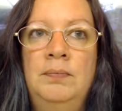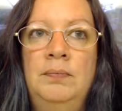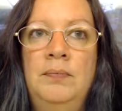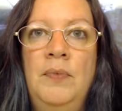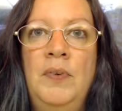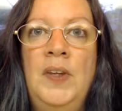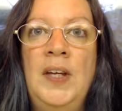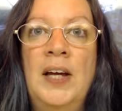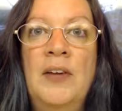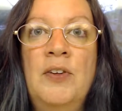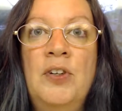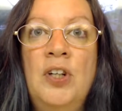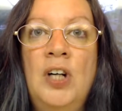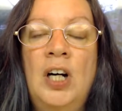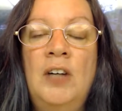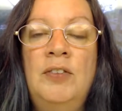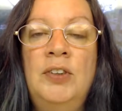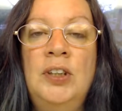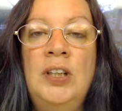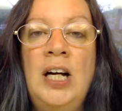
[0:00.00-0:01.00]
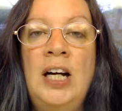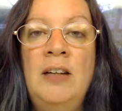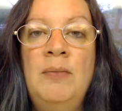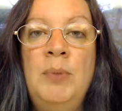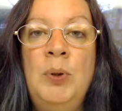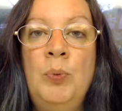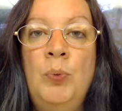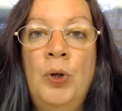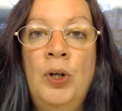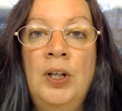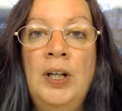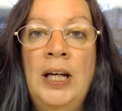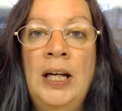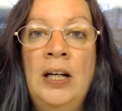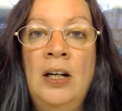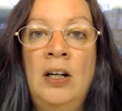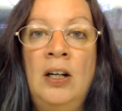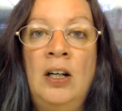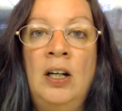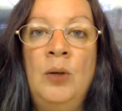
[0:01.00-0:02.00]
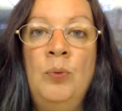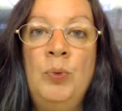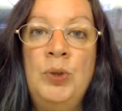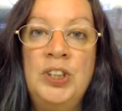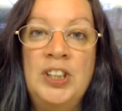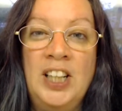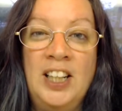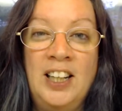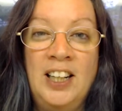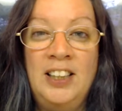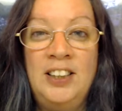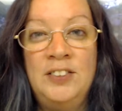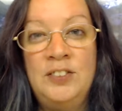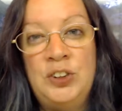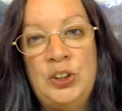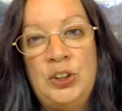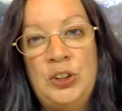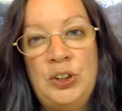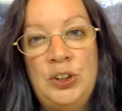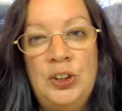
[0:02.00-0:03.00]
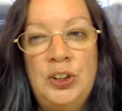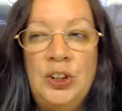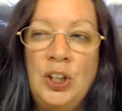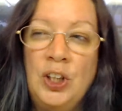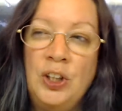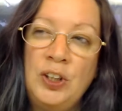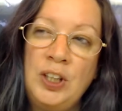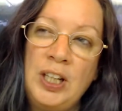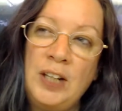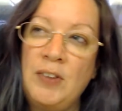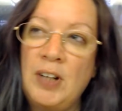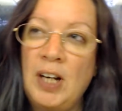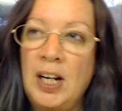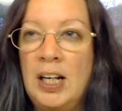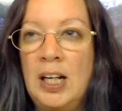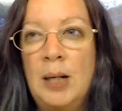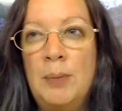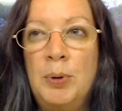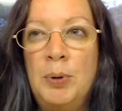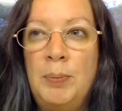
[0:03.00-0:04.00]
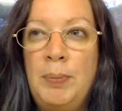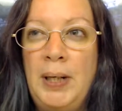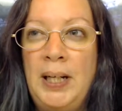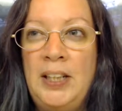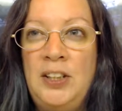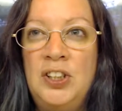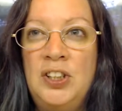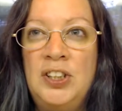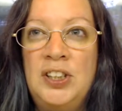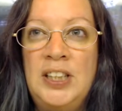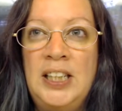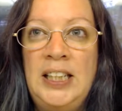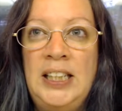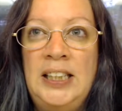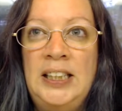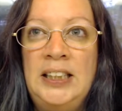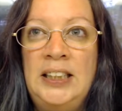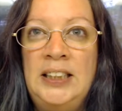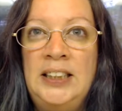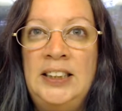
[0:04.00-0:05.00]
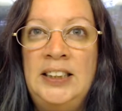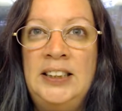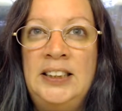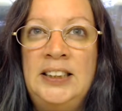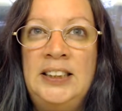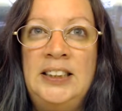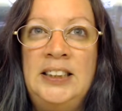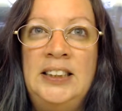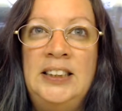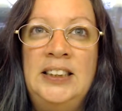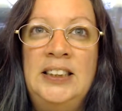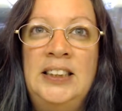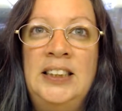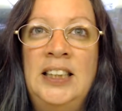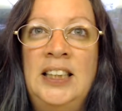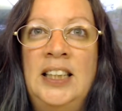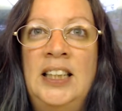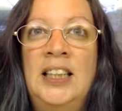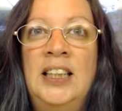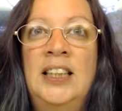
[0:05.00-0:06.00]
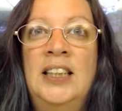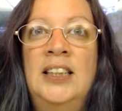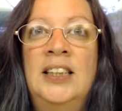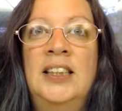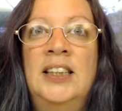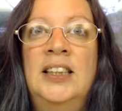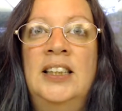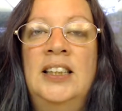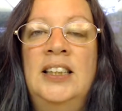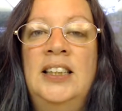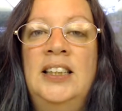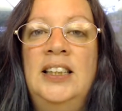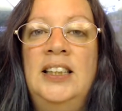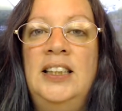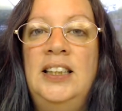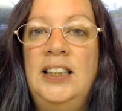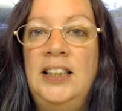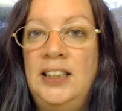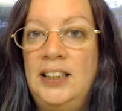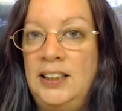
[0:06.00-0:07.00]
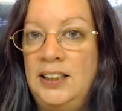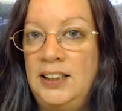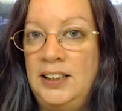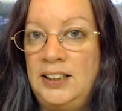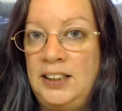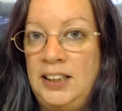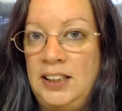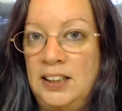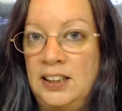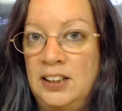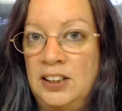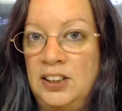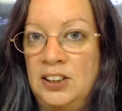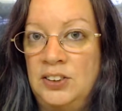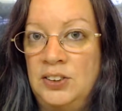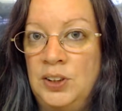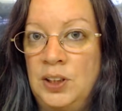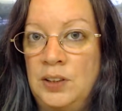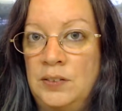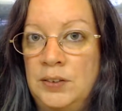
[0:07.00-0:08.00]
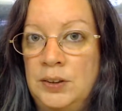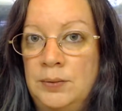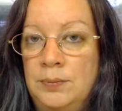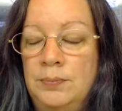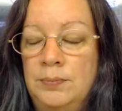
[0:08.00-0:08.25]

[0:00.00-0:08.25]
The other novel I've been working on, which I kind of started, I've got a couple pages in, is a young adult novel.